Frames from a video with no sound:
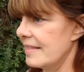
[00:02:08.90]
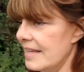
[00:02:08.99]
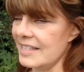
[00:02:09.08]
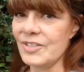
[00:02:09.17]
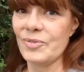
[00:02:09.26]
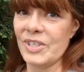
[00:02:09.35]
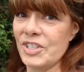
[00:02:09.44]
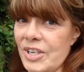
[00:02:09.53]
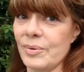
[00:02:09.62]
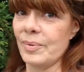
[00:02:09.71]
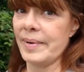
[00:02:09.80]
That's rush
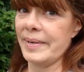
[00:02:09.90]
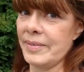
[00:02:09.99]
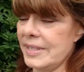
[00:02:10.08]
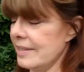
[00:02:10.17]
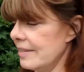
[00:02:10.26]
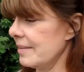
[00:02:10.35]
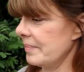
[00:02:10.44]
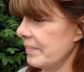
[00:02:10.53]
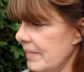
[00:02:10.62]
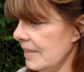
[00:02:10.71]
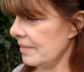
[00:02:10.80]
hour around here.
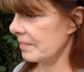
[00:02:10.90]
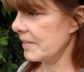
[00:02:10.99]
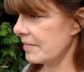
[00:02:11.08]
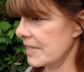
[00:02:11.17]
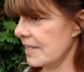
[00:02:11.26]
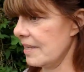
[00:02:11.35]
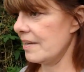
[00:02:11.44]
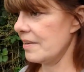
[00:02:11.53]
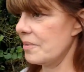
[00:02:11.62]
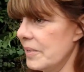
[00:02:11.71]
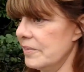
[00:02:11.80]
Yep, I have to get out
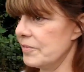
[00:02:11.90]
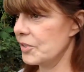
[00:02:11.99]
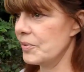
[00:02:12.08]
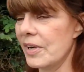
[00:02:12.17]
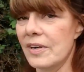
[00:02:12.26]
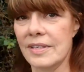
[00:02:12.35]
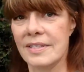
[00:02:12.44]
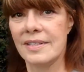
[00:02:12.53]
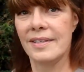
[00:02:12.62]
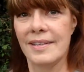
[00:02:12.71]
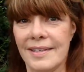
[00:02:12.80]
of the way of two cars.
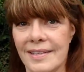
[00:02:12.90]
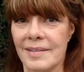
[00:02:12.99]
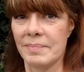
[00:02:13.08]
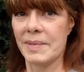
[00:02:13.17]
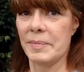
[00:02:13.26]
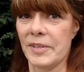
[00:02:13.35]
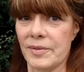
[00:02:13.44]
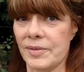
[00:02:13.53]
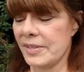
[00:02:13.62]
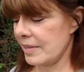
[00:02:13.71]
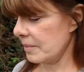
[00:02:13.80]
Maybe a
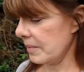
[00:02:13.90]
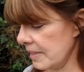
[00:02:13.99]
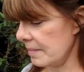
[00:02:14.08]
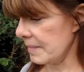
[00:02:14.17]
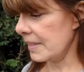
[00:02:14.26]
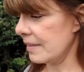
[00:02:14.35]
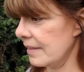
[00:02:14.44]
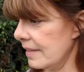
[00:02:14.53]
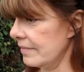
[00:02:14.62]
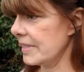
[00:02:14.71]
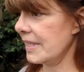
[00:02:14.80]
third car will come and I'll
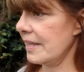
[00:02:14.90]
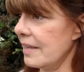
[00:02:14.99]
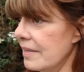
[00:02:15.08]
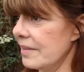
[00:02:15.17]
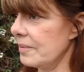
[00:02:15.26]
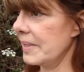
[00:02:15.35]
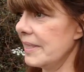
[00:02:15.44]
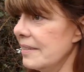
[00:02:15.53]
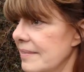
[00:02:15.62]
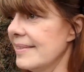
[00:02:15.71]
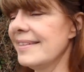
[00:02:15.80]
have to get out of the way.
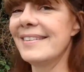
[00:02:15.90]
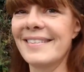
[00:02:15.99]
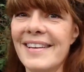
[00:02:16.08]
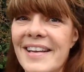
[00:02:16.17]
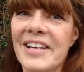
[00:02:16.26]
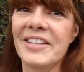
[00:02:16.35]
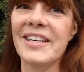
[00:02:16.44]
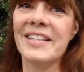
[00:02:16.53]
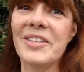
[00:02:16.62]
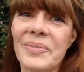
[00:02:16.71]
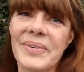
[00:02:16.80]

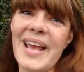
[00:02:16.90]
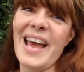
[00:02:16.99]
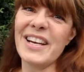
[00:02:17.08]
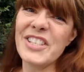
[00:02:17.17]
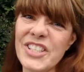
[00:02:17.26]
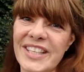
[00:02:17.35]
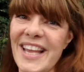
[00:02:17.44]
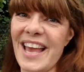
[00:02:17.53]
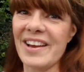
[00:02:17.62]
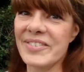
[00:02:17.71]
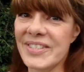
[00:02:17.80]
I don't actually
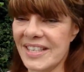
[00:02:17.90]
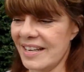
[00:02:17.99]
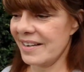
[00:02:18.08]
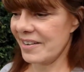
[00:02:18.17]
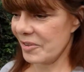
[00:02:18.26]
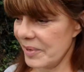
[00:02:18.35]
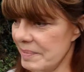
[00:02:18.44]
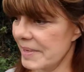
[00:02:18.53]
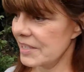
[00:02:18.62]
have to get out of the way, but